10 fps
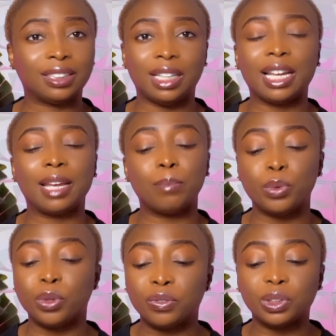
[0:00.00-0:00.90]
like a
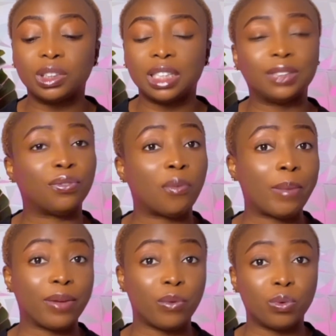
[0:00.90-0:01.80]
beautiful set for my
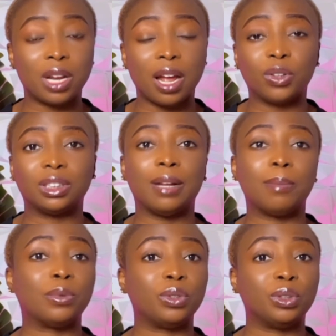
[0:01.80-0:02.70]
own house that I'm
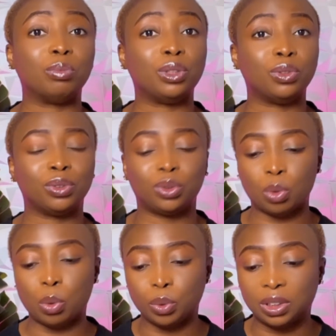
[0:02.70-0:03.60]
going to be used to
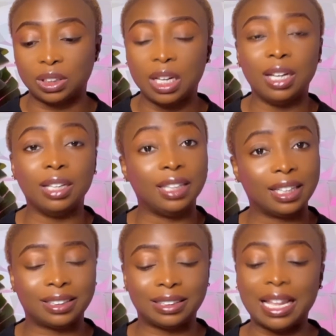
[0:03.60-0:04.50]
host
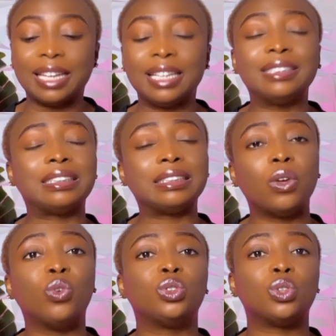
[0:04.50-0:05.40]
guests. He
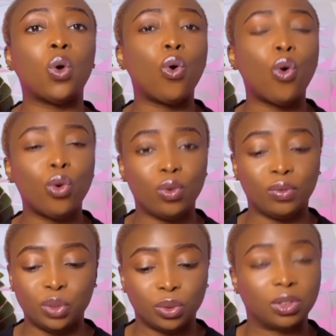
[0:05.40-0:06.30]
sells all of
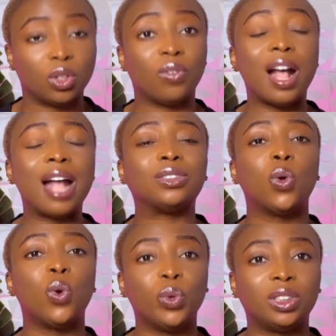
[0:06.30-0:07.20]
those stuff at
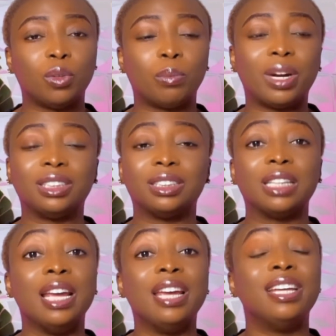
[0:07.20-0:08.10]
wholesale prices.
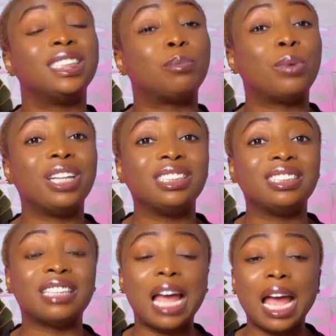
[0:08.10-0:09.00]
His prices
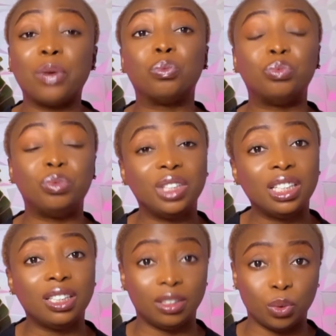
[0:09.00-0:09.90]
are
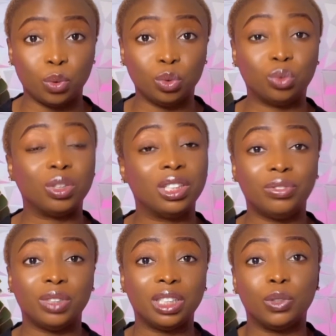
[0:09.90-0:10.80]
really good, really,
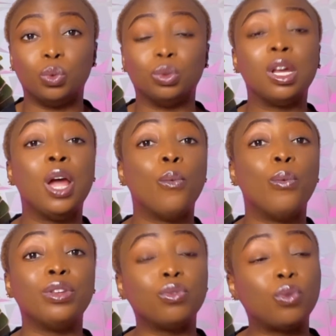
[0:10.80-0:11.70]
really good. When
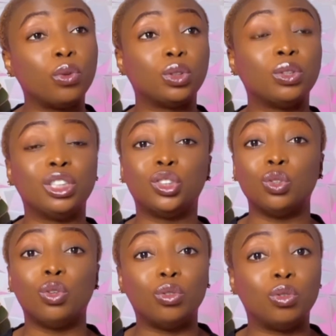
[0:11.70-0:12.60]
you go to his
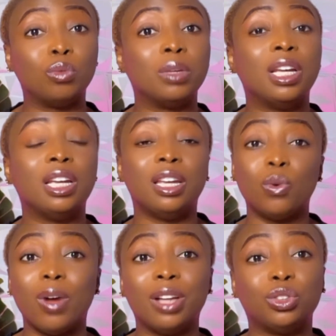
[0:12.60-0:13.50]
showroom in
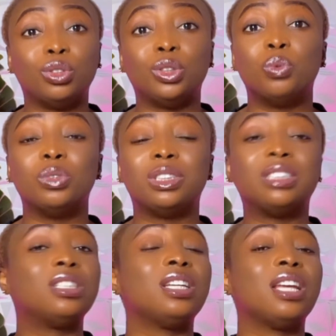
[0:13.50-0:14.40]
Guangzhou, you will
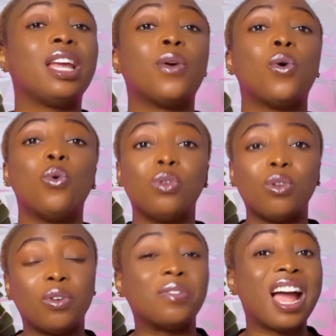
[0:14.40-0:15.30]
see a whole lot
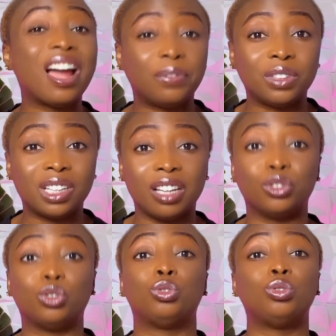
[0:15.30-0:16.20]
of Africans
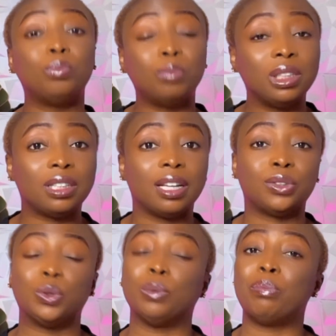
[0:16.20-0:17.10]
trooping there
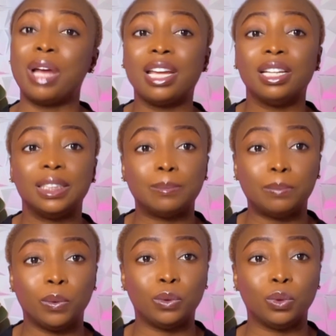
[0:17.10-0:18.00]
to buy his
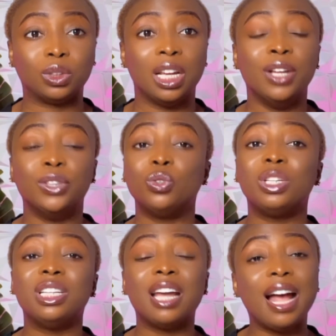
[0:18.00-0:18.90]
products. So he
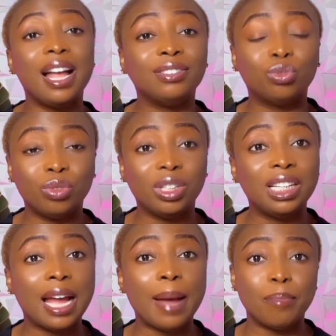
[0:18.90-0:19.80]
has really
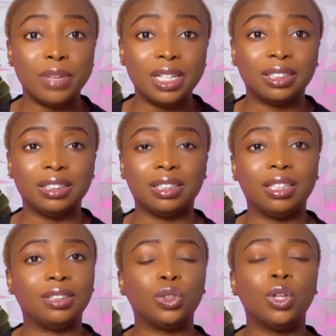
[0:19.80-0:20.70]
amazing
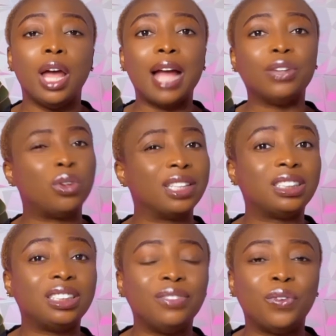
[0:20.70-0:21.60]
things. You can
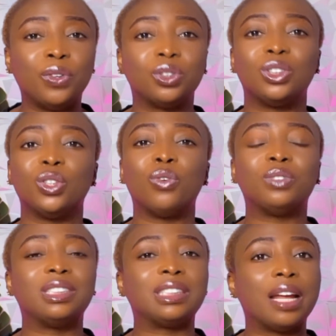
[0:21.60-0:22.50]
see for yourself
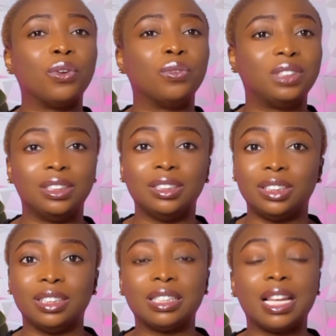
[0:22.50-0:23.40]
this kind of
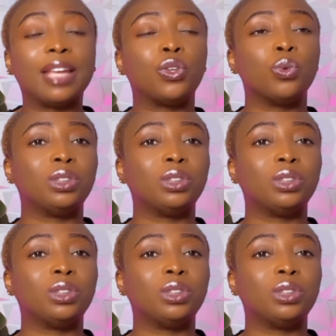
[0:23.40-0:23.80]
dishes. You will see